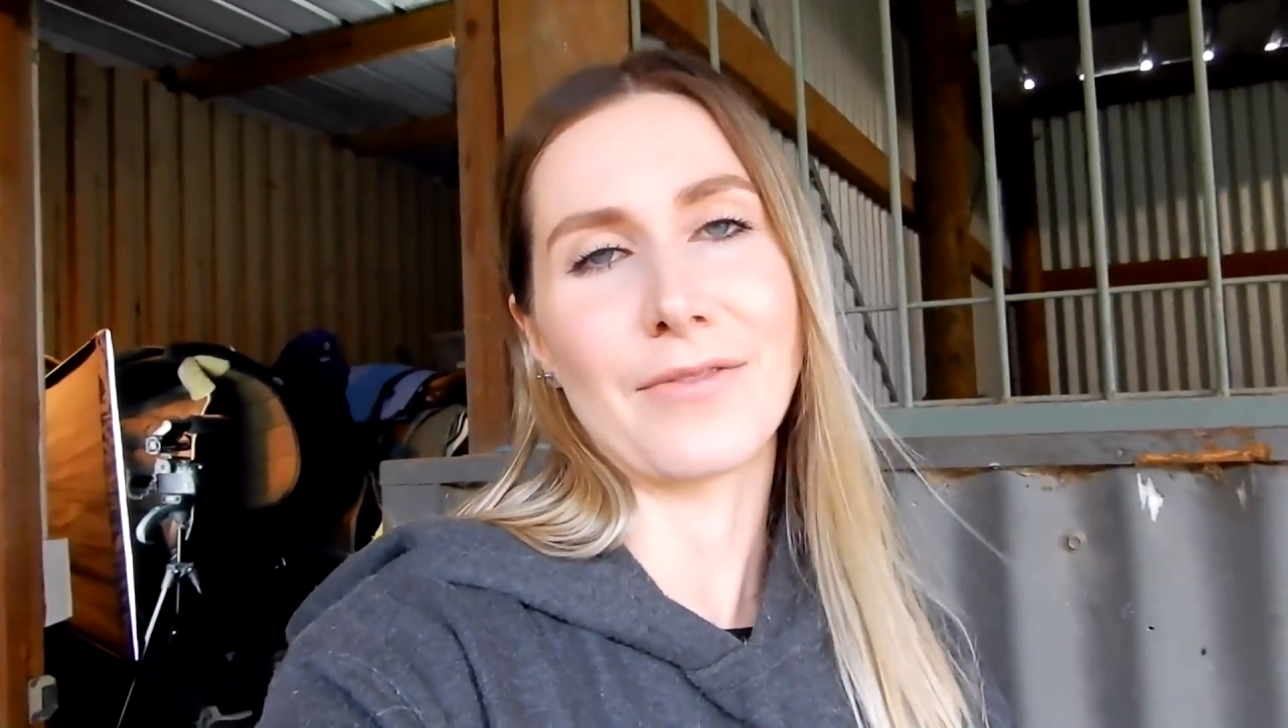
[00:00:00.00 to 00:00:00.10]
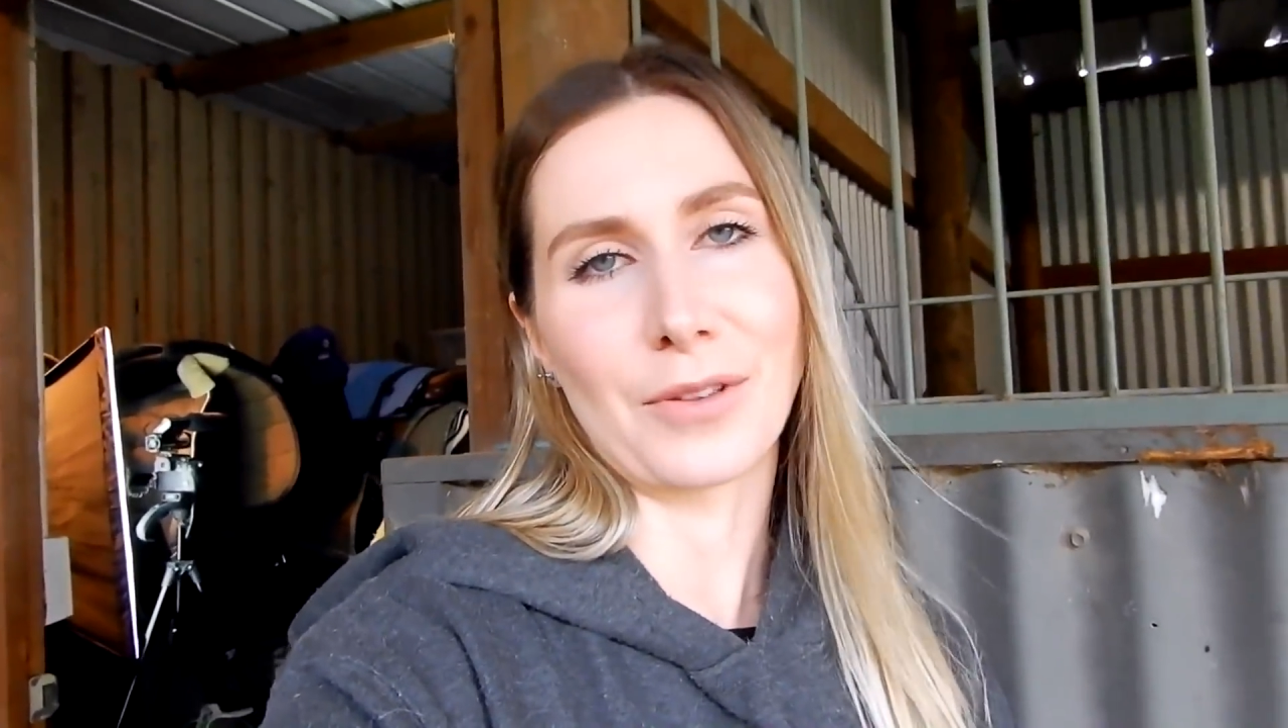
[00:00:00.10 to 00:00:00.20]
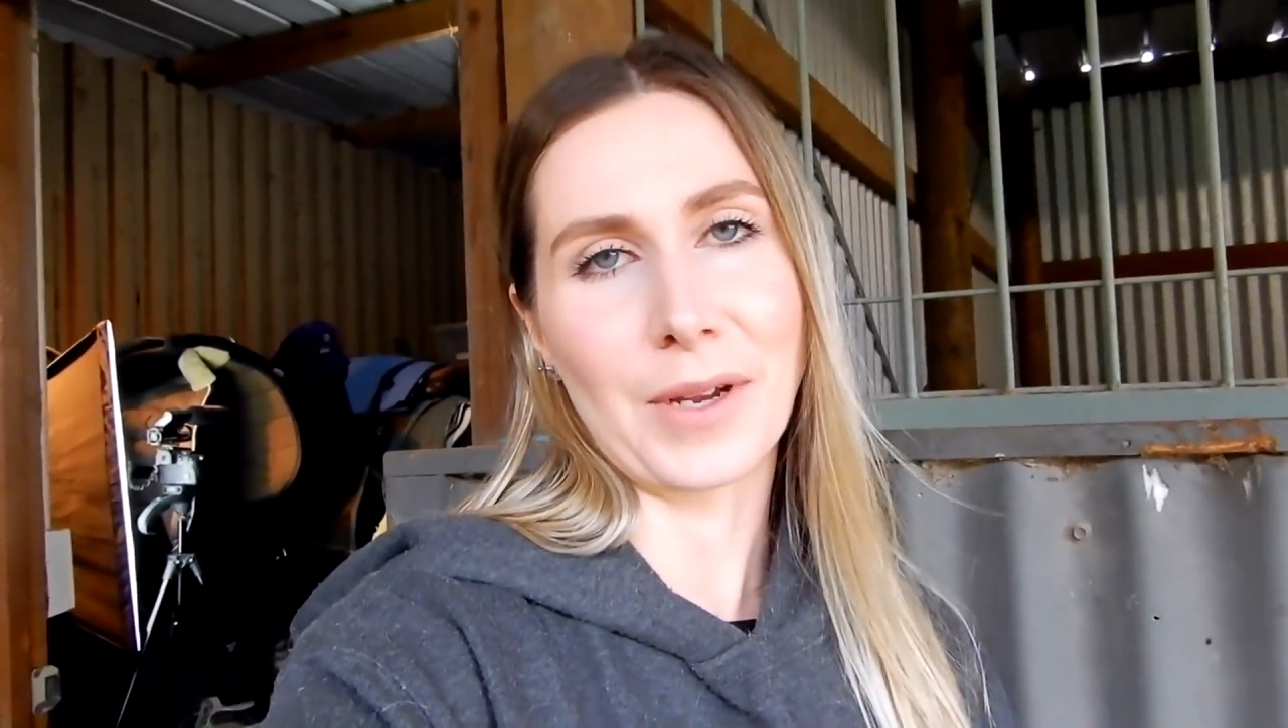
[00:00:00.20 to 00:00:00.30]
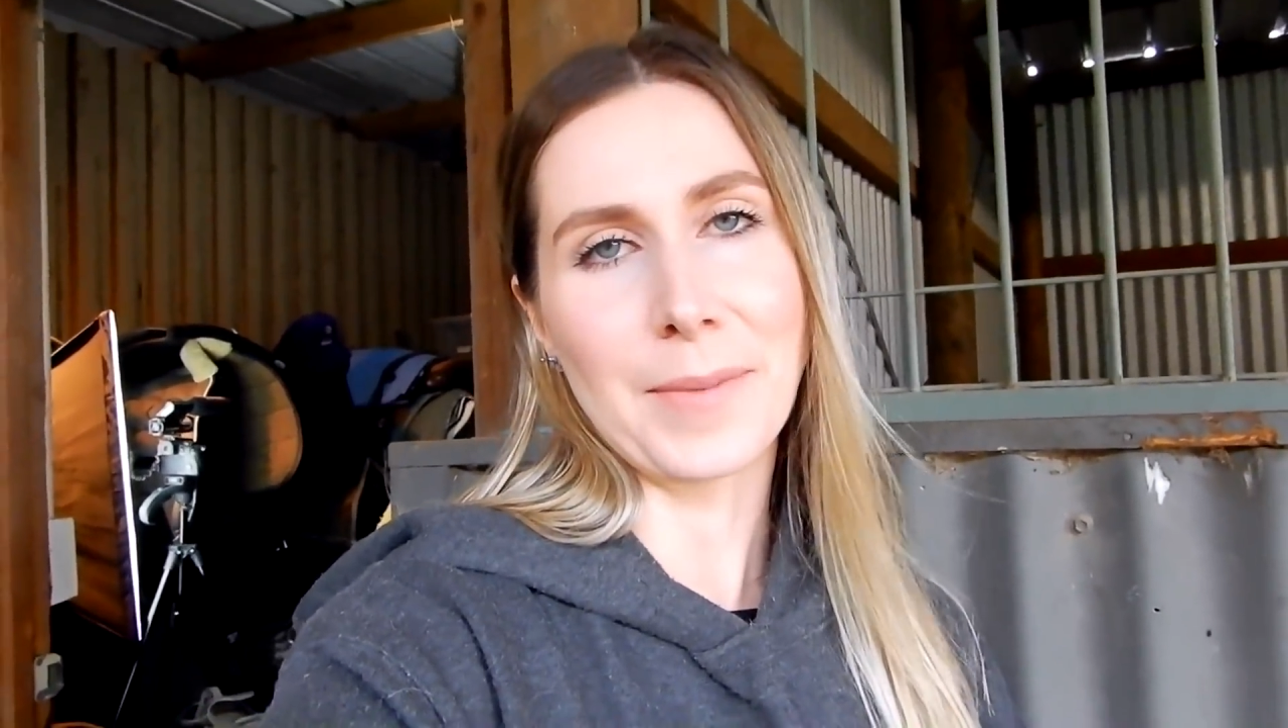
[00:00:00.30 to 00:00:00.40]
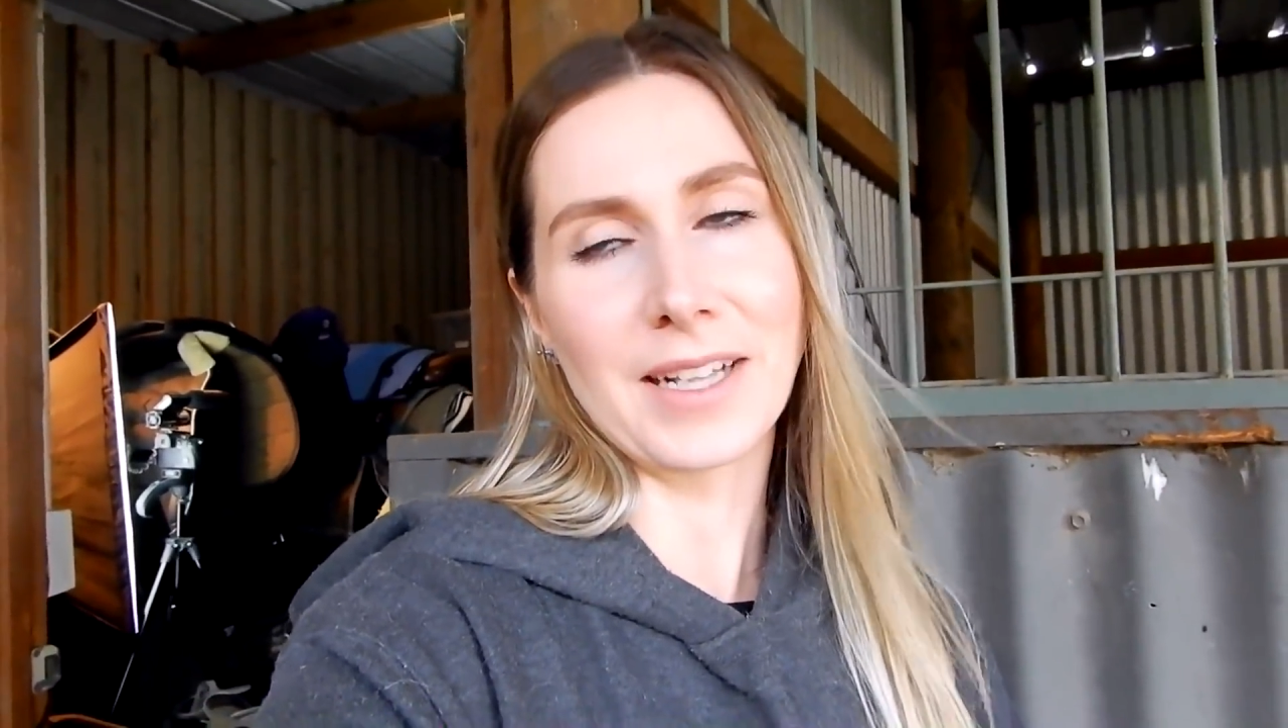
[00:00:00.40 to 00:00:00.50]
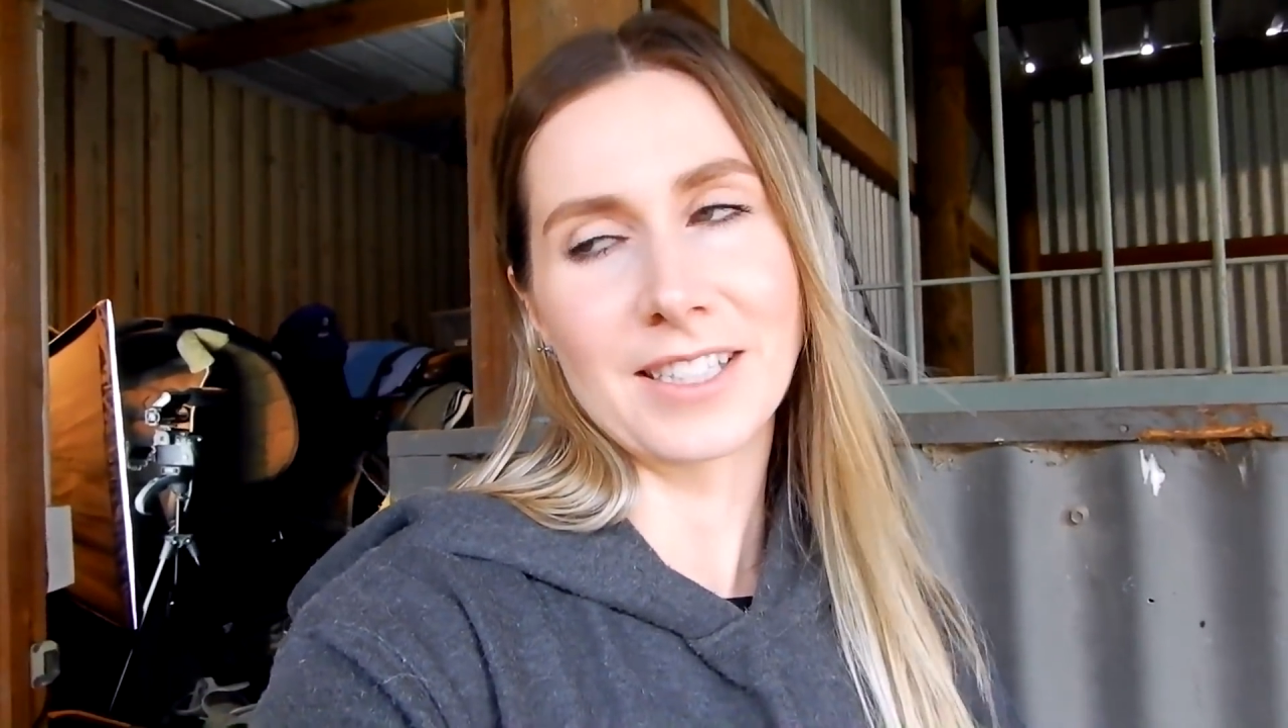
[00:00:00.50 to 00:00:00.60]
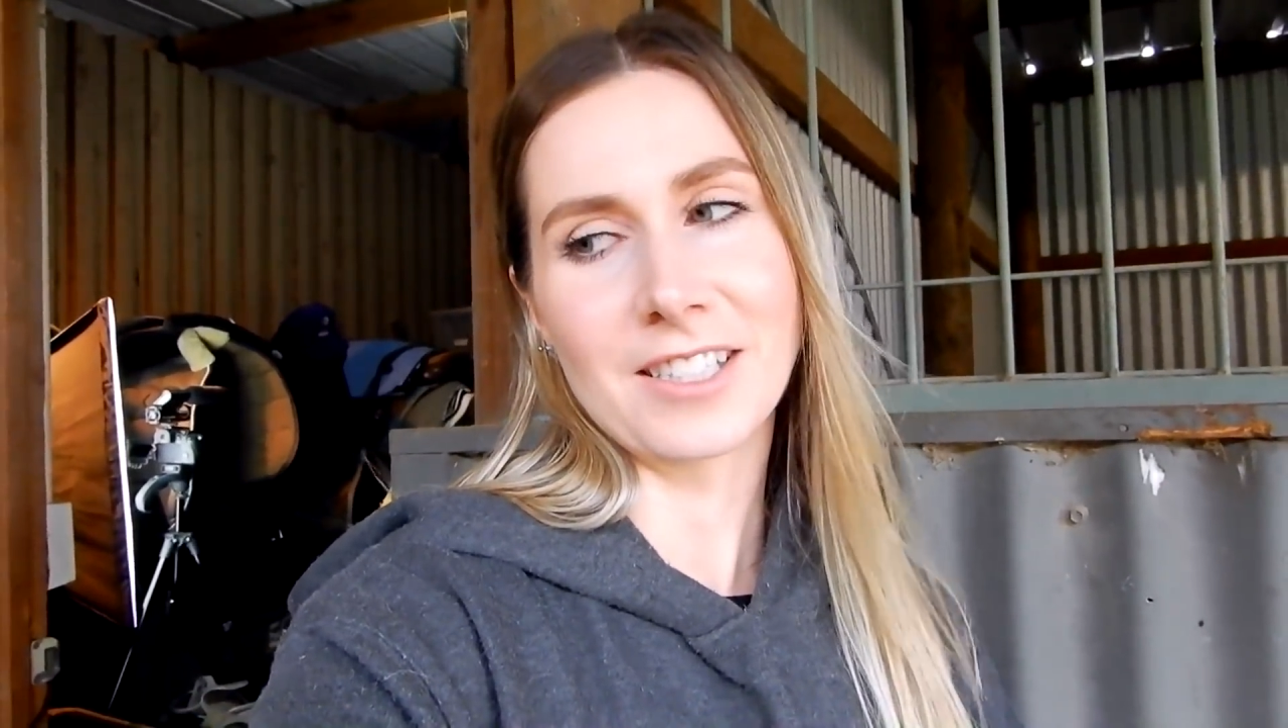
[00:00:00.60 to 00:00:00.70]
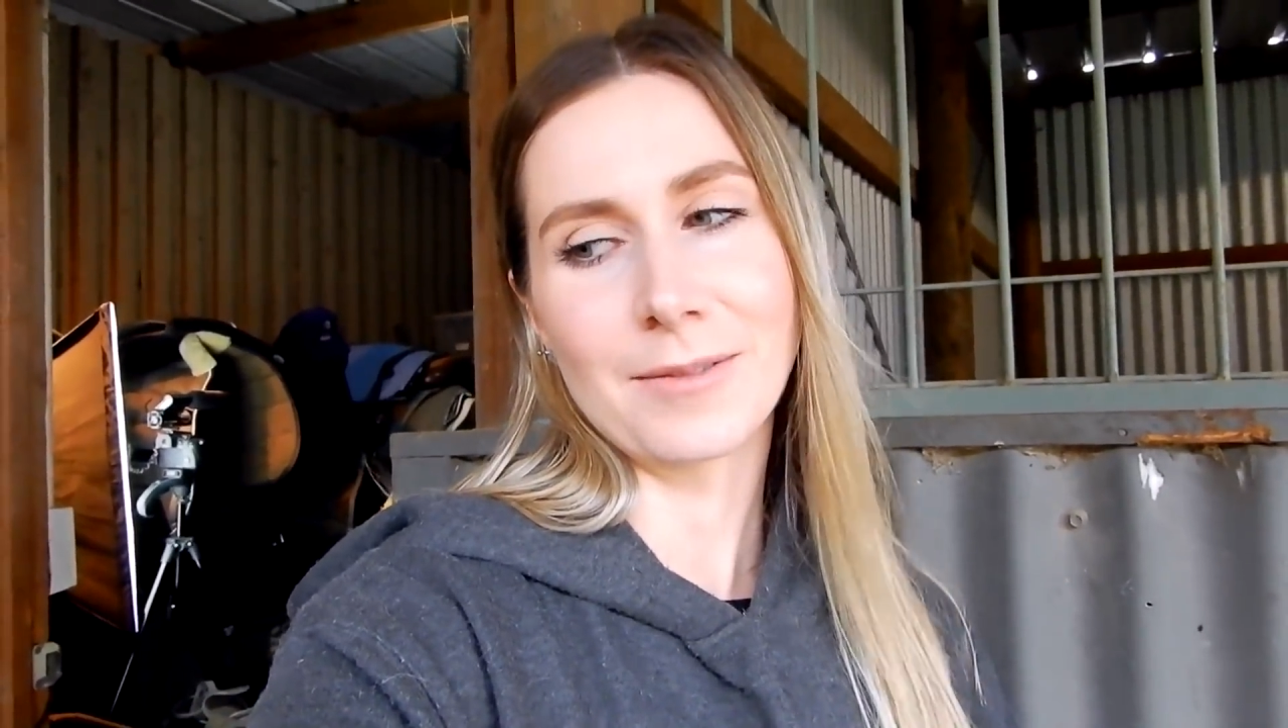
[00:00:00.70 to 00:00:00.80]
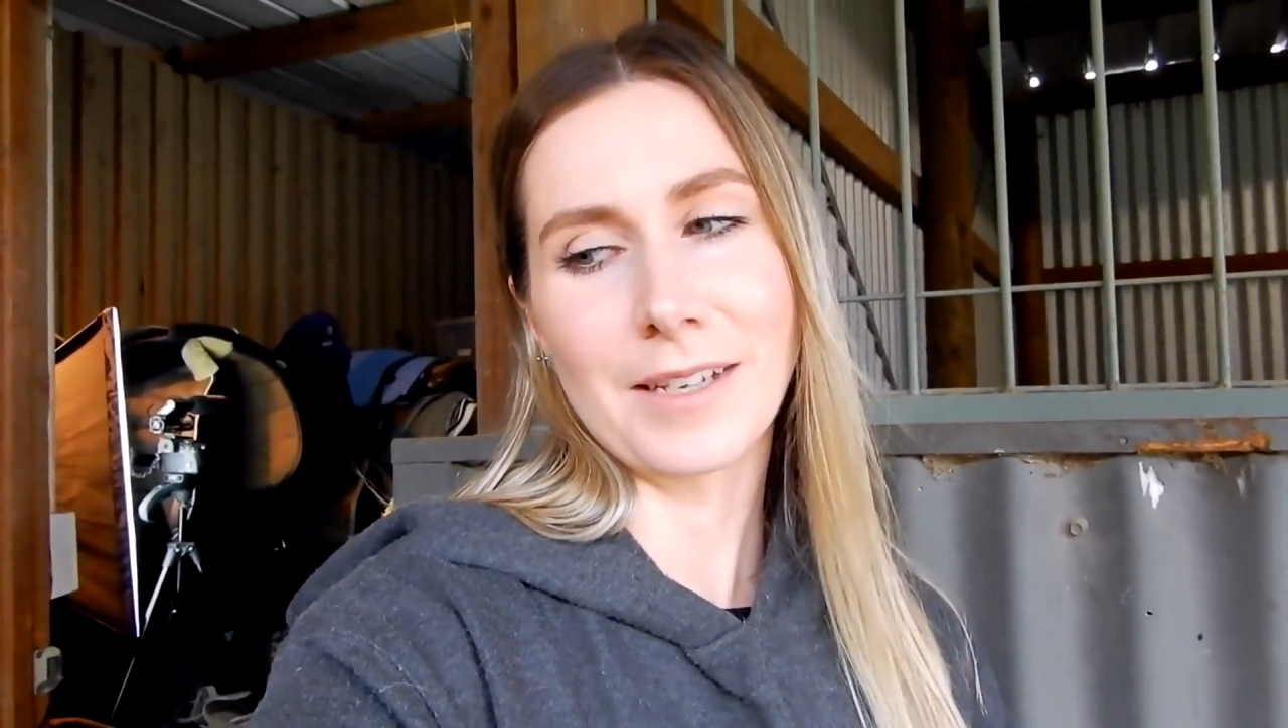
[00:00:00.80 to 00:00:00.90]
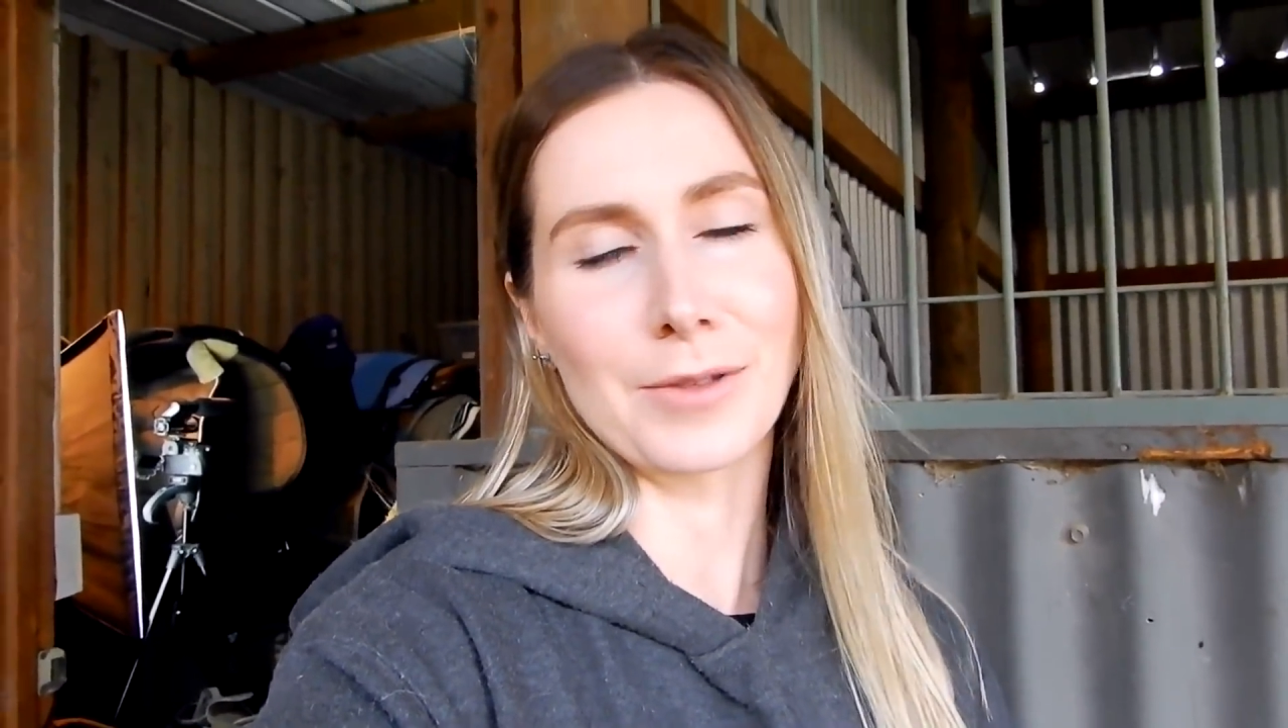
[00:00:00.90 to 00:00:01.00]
up for 3 months